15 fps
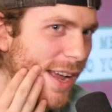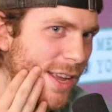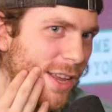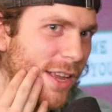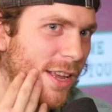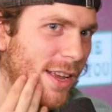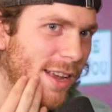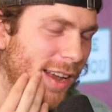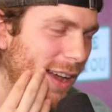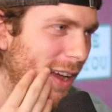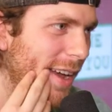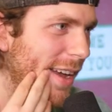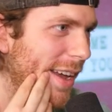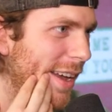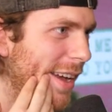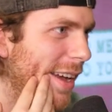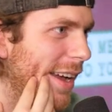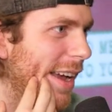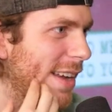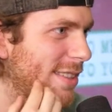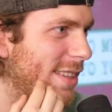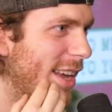perform some
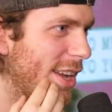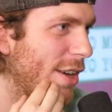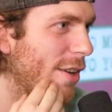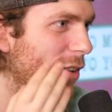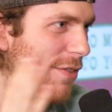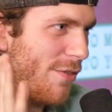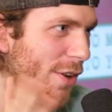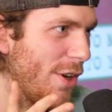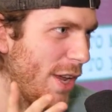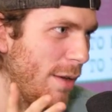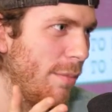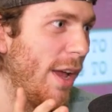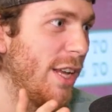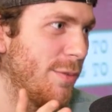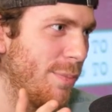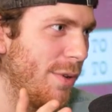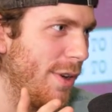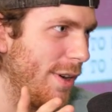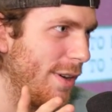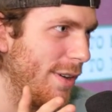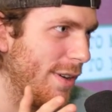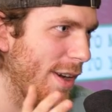function i can see that you're a funky bass
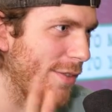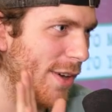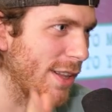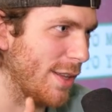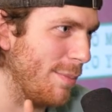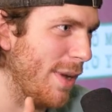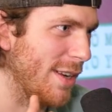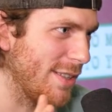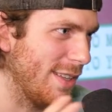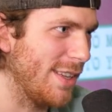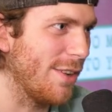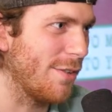player i forgot and, to mention they're